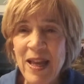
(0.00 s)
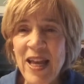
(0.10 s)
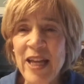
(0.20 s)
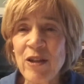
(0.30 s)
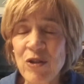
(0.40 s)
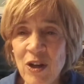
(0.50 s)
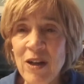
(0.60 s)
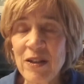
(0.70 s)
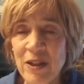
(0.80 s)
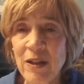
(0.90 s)
And you
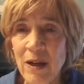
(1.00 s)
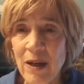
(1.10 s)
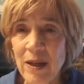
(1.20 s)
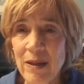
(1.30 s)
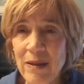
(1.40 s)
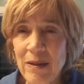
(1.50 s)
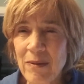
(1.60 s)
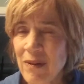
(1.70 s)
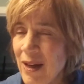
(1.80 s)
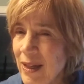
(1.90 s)
talk to God,
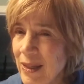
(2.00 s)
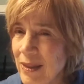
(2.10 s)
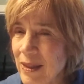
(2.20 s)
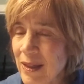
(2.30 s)
right?